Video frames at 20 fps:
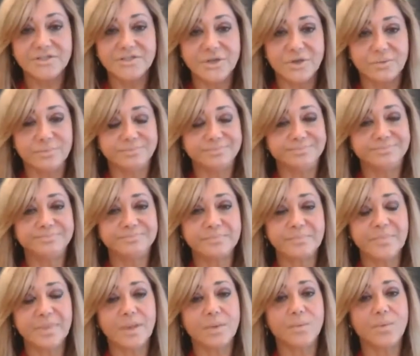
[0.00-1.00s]
So
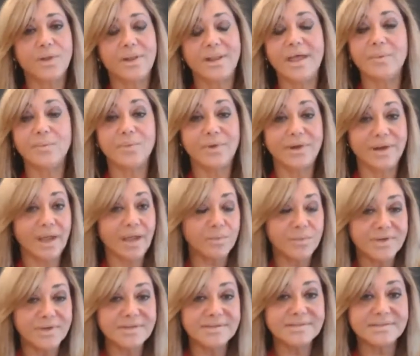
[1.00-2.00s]
when I
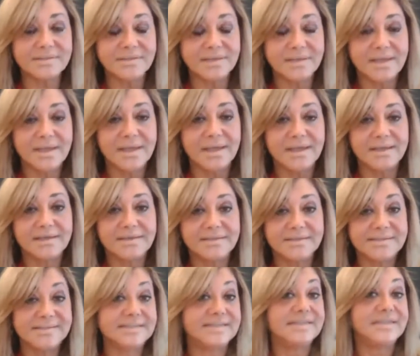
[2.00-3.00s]
was
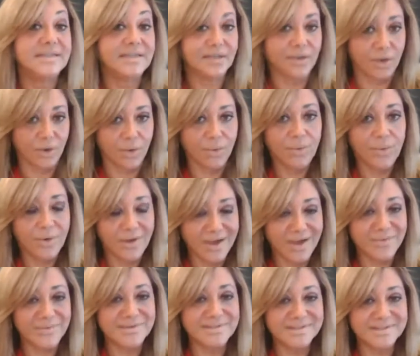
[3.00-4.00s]
CEO,
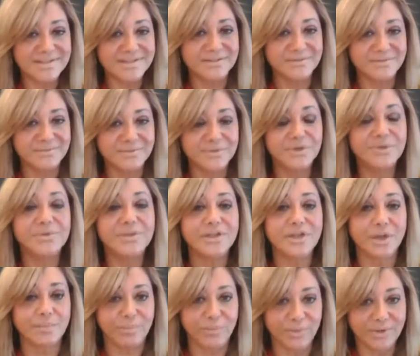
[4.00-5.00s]
I was a
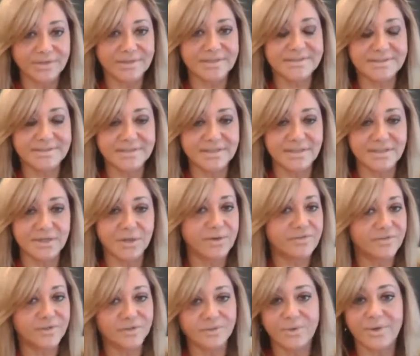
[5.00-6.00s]
newly appointed CEO,
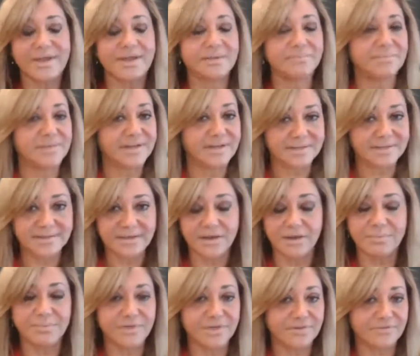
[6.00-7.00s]
even though I had been at the
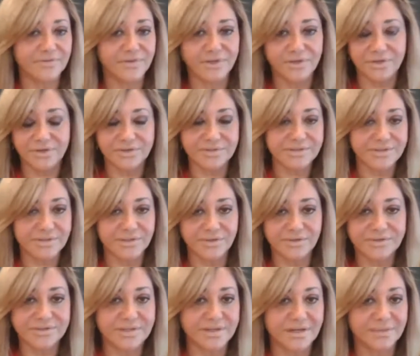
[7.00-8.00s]
company for years and
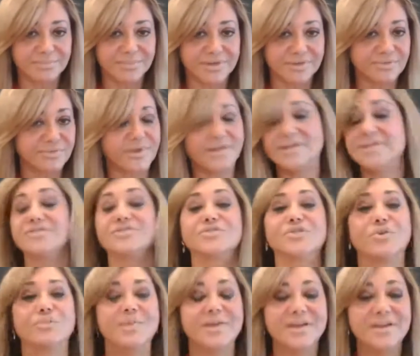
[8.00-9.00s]
years and had been running
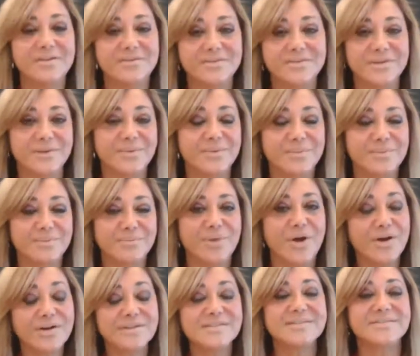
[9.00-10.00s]
so many of the
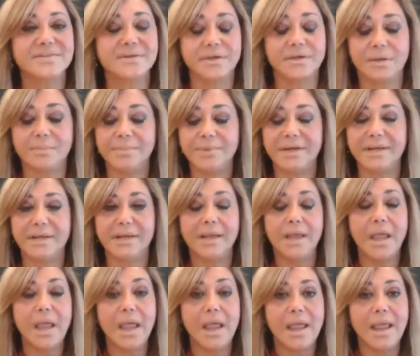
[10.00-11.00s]
parts of the company.